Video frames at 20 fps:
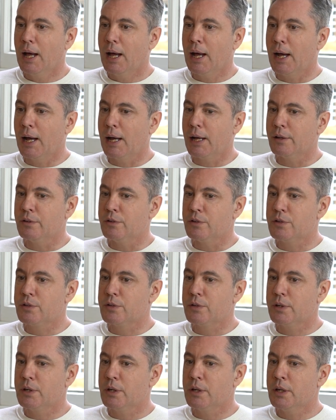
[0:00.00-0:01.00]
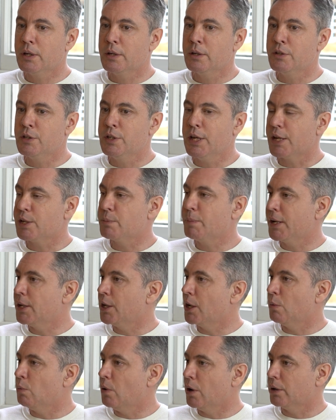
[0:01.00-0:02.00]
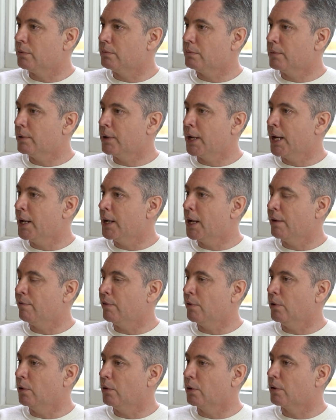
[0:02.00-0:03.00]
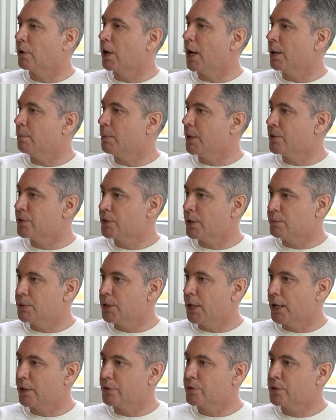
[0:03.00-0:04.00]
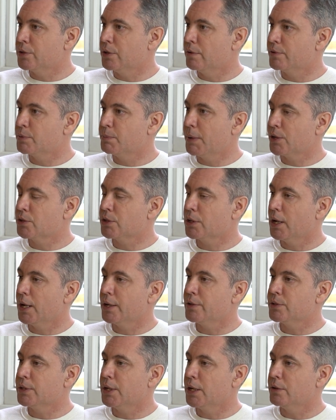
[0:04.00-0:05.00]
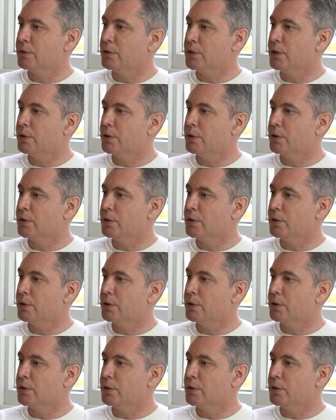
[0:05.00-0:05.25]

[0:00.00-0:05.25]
And yeah, depending on what A-level or IB subjects you've specialised in,